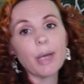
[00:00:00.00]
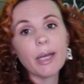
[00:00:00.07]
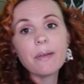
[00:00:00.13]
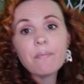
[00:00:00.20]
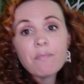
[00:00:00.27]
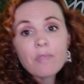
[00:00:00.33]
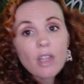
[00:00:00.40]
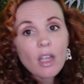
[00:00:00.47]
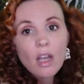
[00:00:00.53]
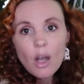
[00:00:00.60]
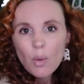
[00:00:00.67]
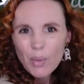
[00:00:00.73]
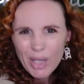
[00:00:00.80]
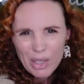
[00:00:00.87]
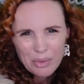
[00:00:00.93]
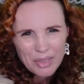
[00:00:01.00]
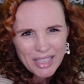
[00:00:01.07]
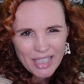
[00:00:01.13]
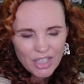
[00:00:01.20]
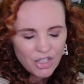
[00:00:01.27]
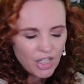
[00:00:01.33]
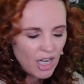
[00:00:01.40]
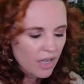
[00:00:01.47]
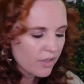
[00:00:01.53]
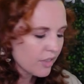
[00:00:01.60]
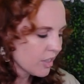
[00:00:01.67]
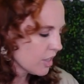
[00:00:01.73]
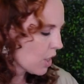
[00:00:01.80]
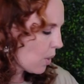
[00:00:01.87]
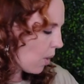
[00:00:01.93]
but we use dish
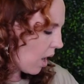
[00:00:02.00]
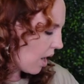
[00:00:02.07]
towels so